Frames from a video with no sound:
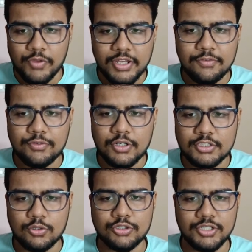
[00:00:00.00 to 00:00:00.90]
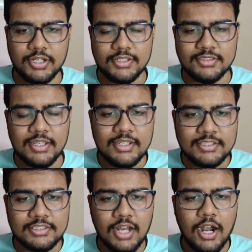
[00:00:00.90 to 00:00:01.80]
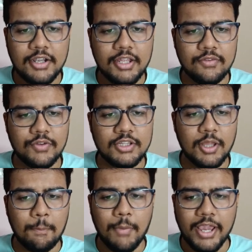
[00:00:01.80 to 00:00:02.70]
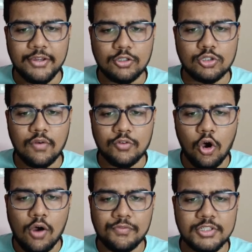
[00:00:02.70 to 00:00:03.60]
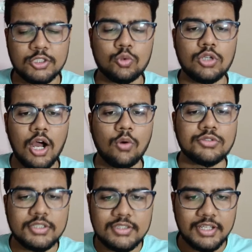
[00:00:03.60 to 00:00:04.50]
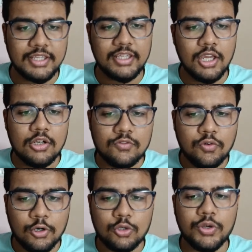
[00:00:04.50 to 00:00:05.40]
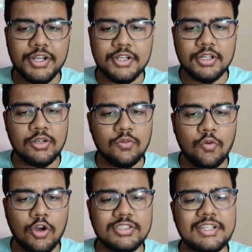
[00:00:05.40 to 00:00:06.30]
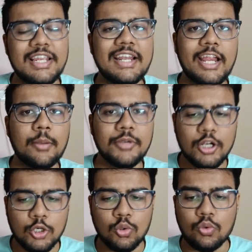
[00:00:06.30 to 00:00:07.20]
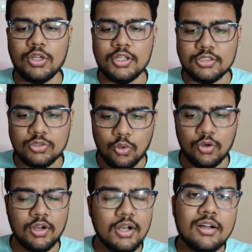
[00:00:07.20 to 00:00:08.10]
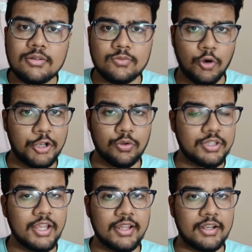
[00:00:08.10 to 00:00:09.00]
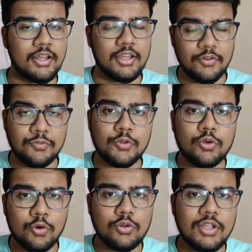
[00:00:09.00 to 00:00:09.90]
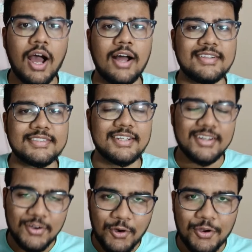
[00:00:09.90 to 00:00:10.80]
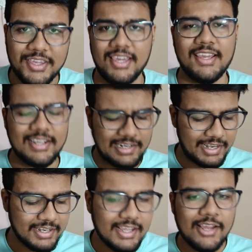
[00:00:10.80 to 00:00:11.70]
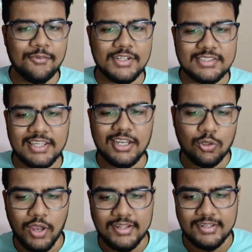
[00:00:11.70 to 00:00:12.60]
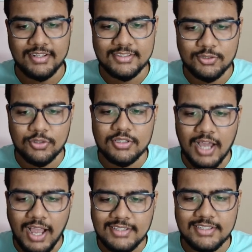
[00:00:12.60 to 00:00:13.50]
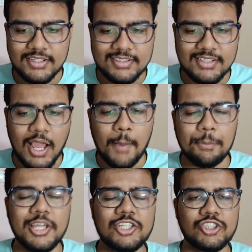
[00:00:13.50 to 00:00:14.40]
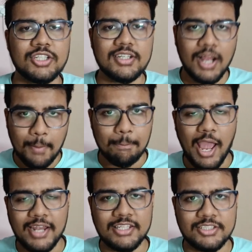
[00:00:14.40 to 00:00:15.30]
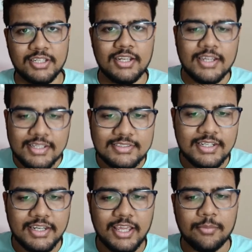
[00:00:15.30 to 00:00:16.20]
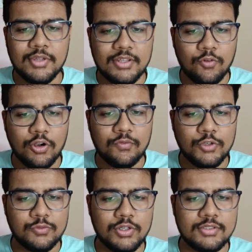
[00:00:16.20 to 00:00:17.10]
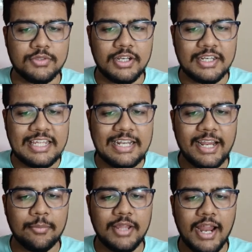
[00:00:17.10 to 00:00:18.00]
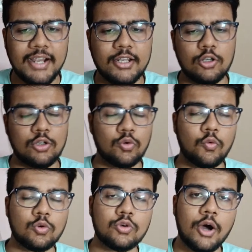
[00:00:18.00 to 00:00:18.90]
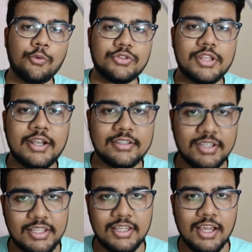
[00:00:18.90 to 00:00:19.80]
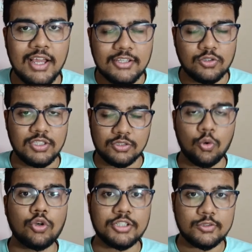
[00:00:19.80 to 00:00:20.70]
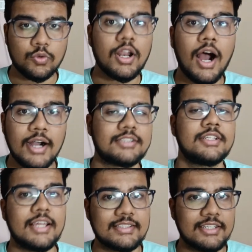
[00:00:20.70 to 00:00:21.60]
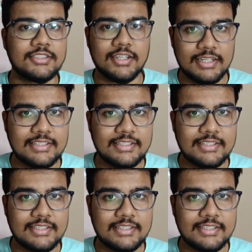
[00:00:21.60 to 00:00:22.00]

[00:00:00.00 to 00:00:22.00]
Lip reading: very first question is, starting with Microsoft Office 2003, photo editor was renamed to. So what do you think it? If you know the answer, okay, great. We'll see together. So the answer is Picture Manager is the name which was renamed at 2003. So these questions were asked in Accenture